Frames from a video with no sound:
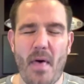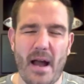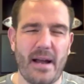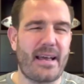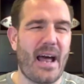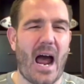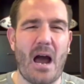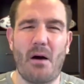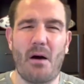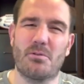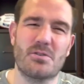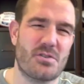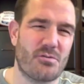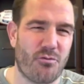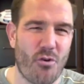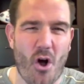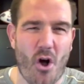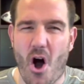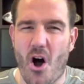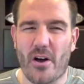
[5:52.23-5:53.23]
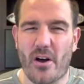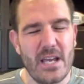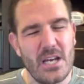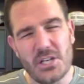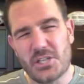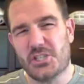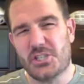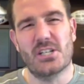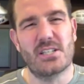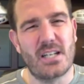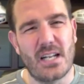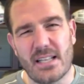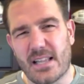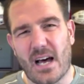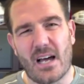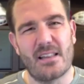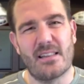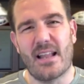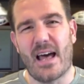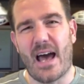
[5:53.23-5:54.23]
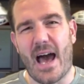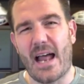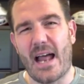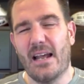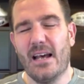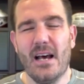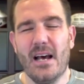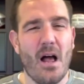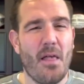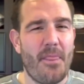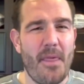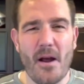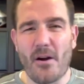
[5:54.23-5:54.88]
that guy was wrong. He shouldn't have done that.